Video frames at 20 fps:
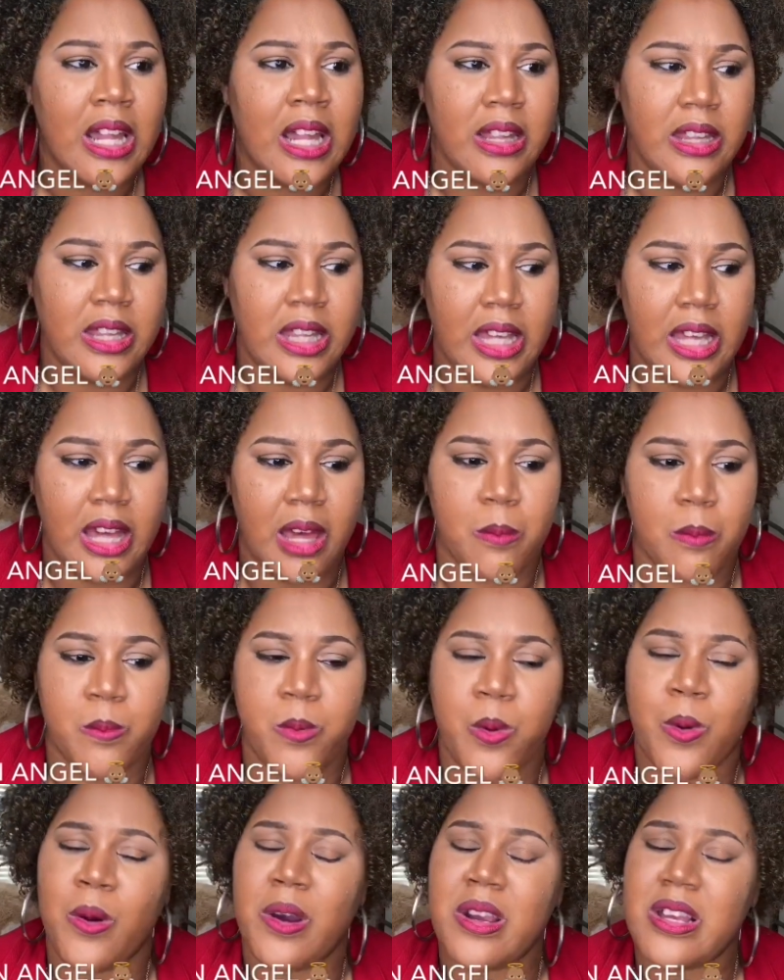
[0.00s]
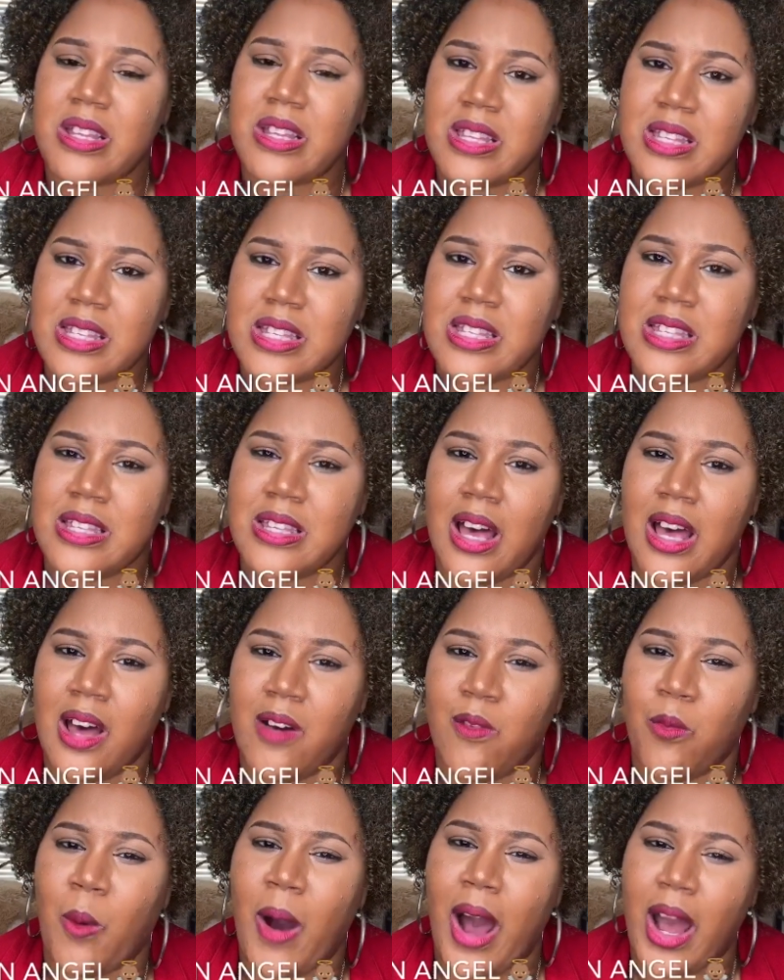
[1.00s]
the importance
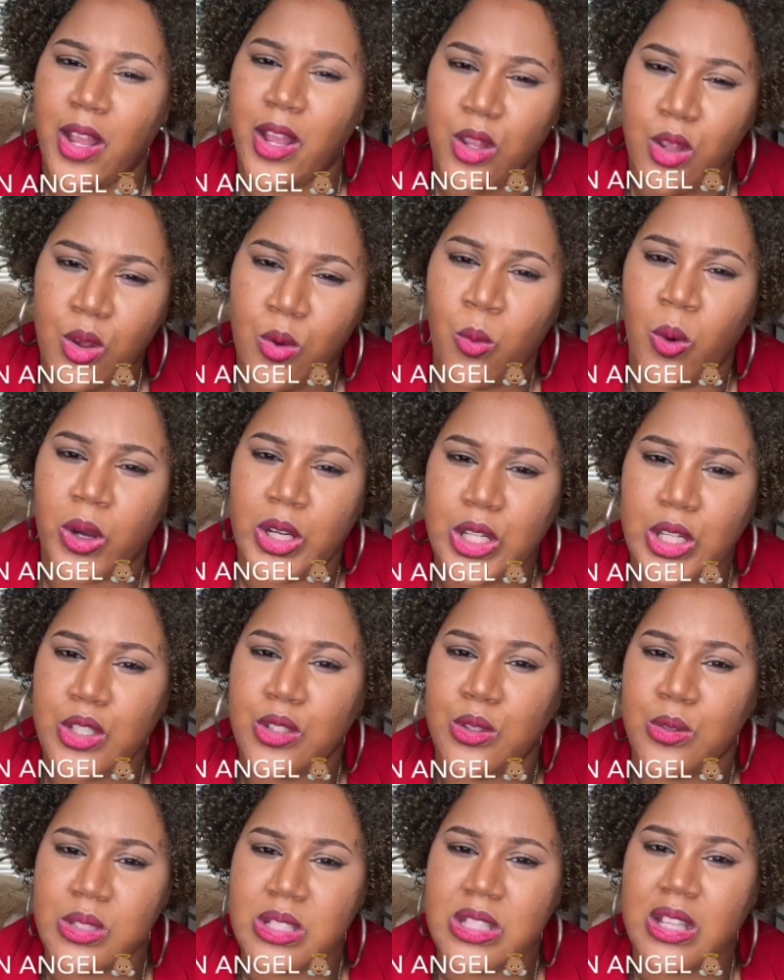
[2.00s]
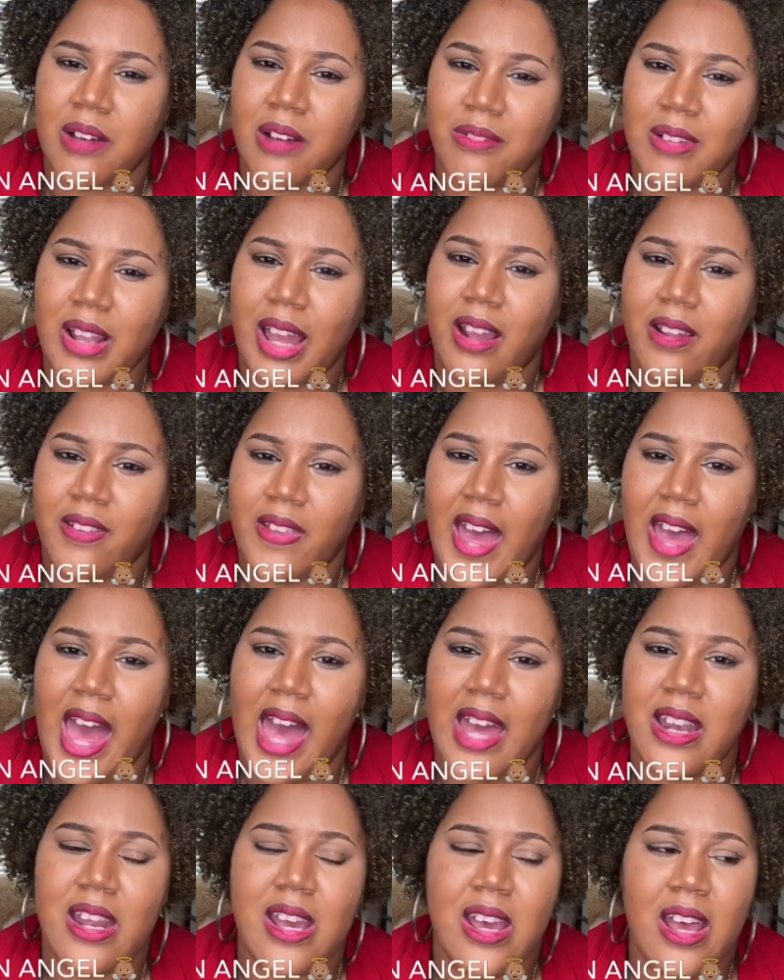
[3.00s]
of why you want to do stuff like
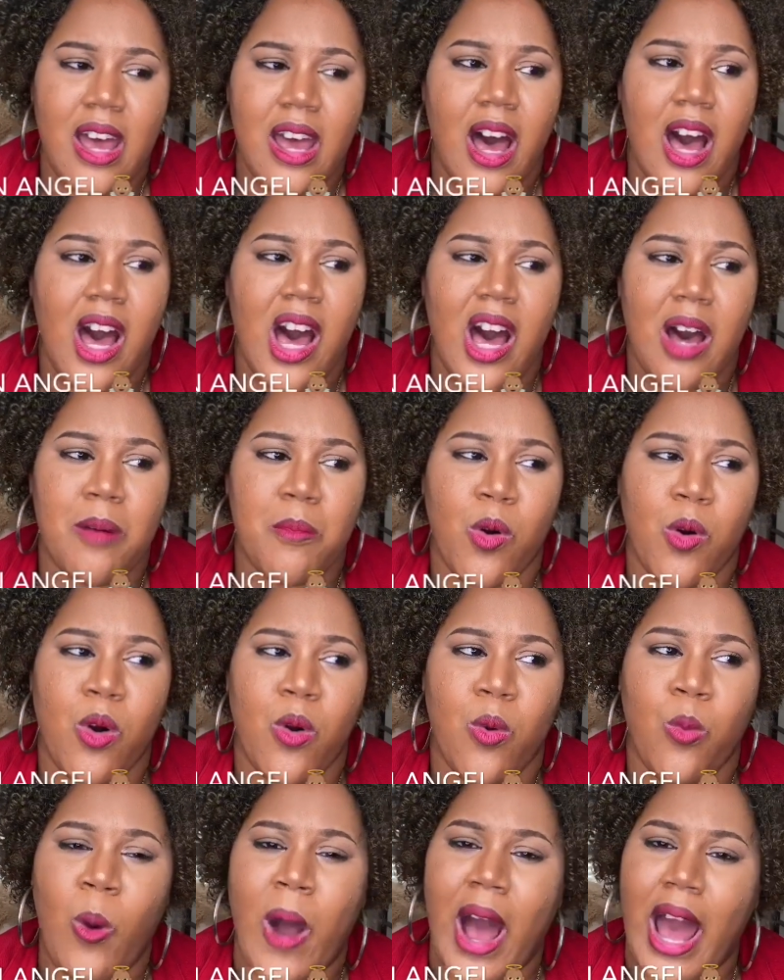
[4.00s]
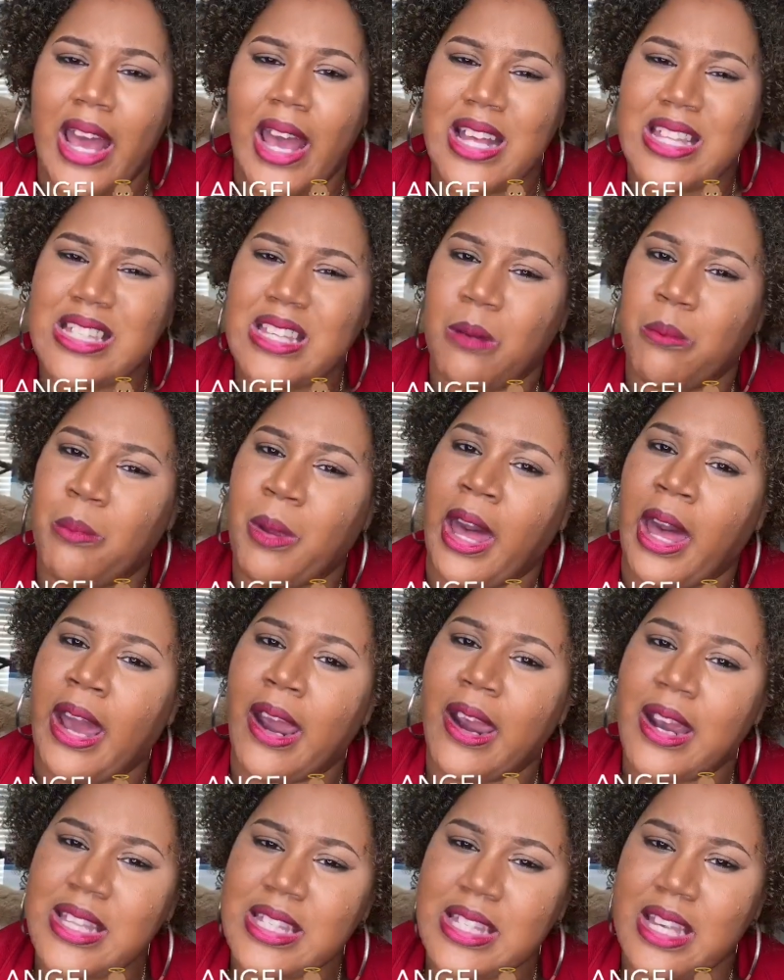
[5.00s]
that, or why it's
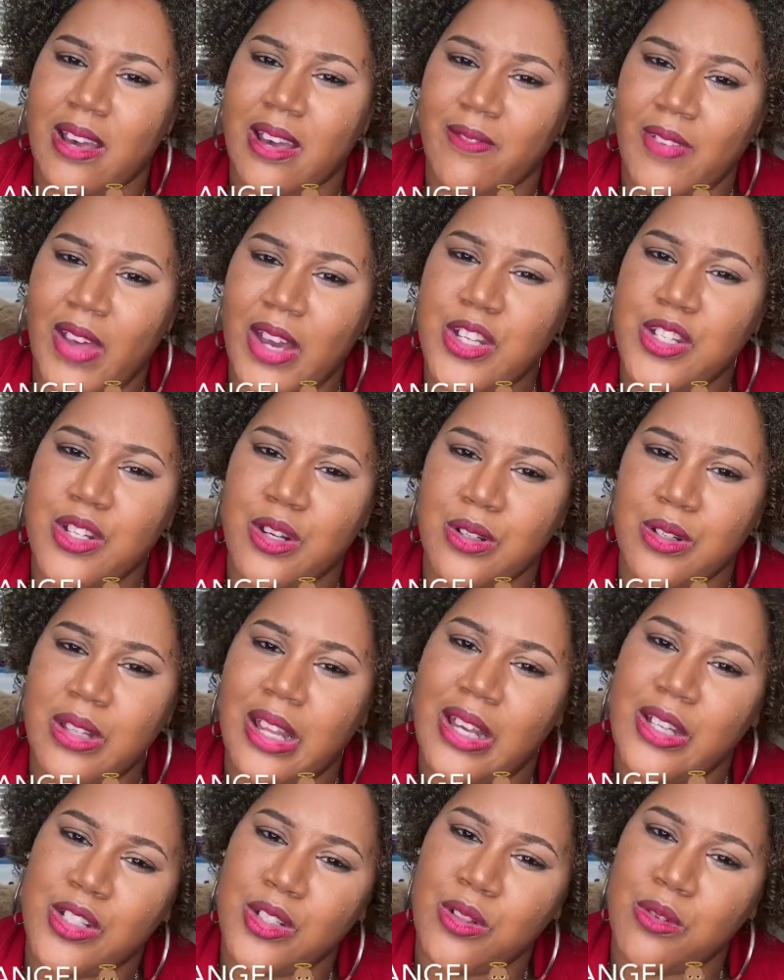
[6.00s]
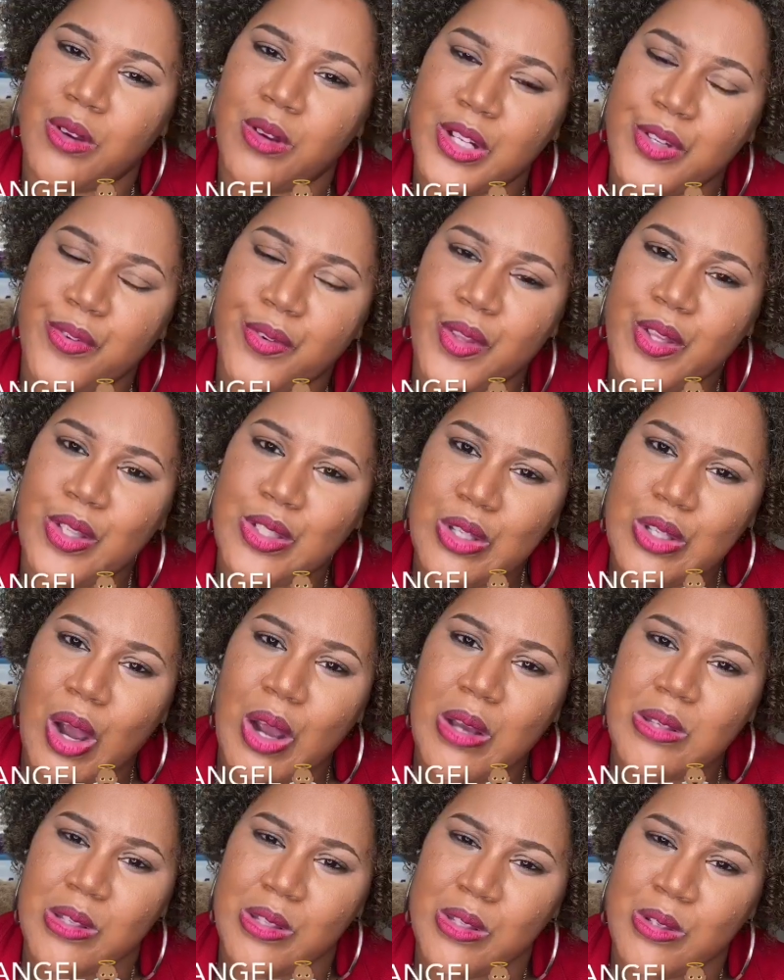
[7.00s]
imperative that you reach for the
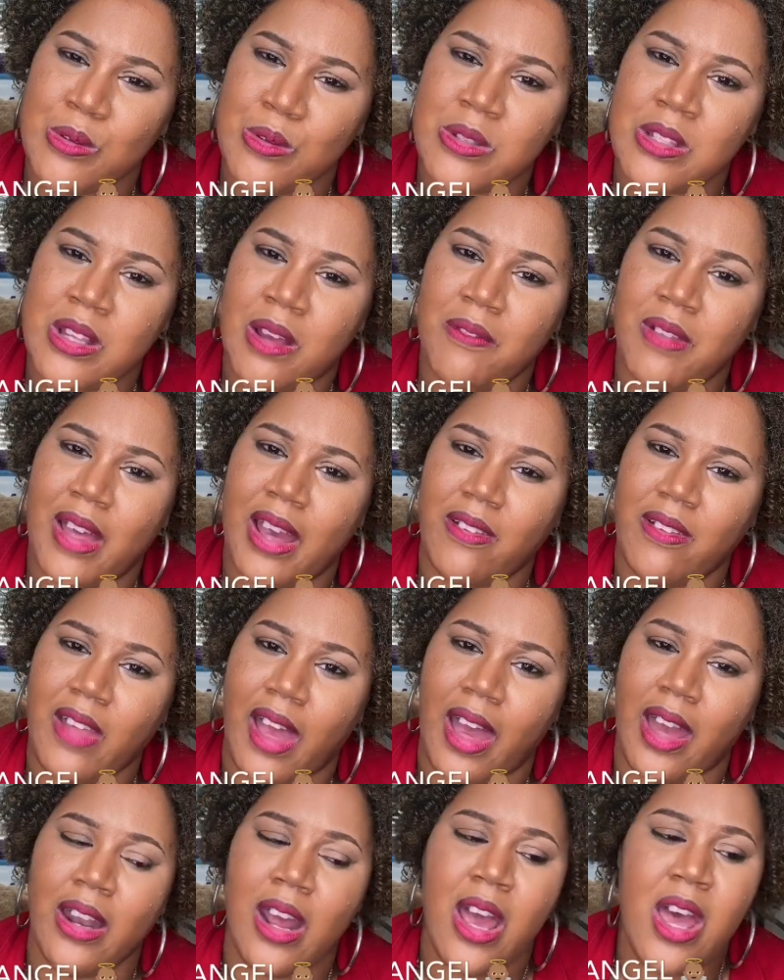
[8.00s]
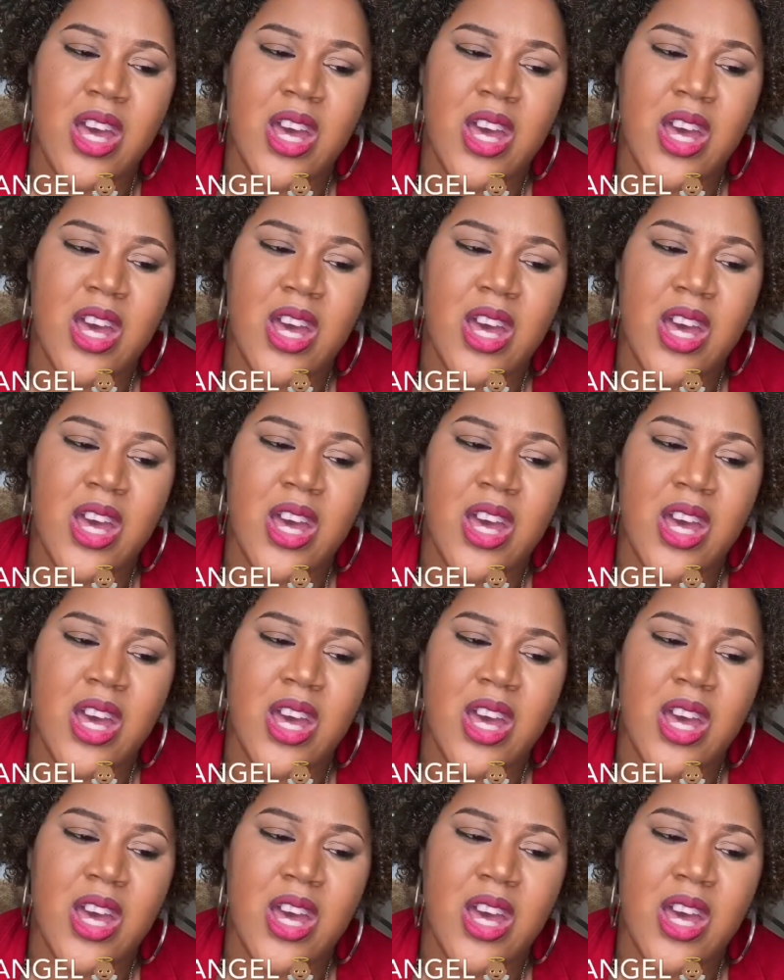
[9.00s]
stars and do stuff like that.